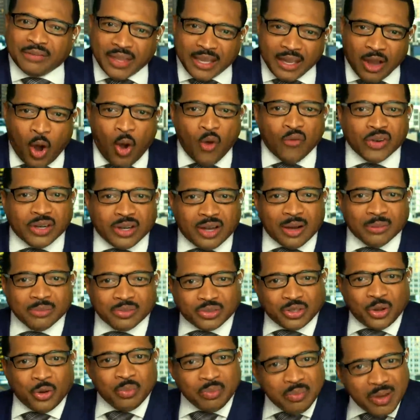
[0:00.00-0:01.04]
They overcome
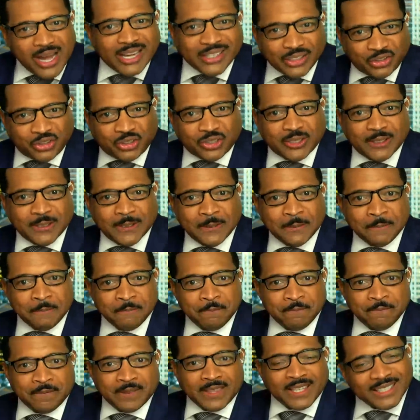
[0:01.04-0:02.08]
so much
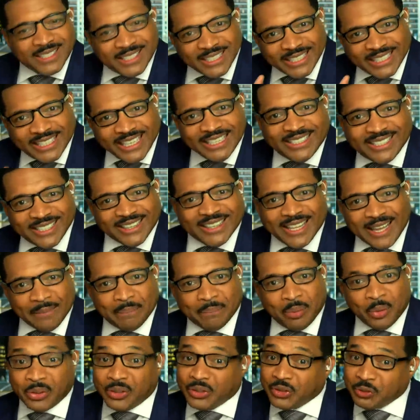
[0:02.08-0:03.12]
to get to that
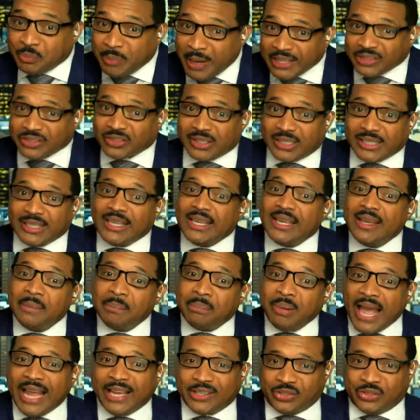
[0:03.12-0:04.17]
point, especially
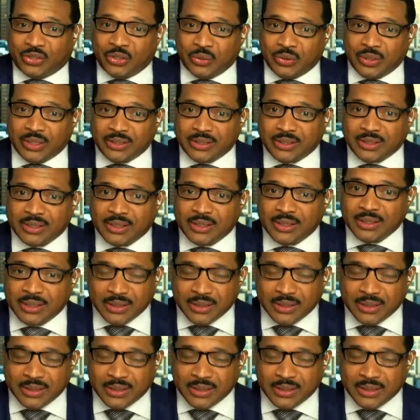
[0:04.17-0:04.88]
black students.